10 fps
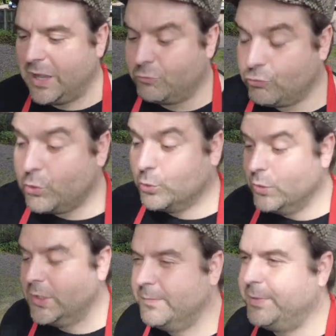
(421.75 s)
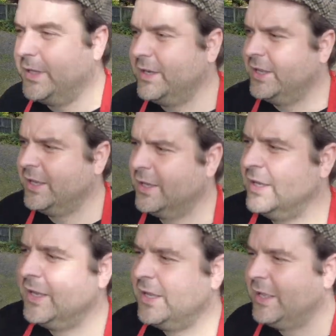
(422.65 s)
rule, but
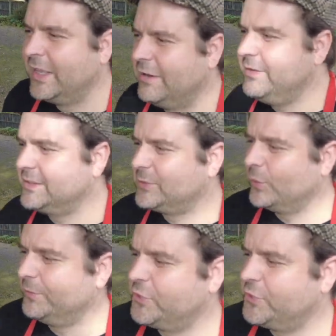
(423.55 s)
there is sort of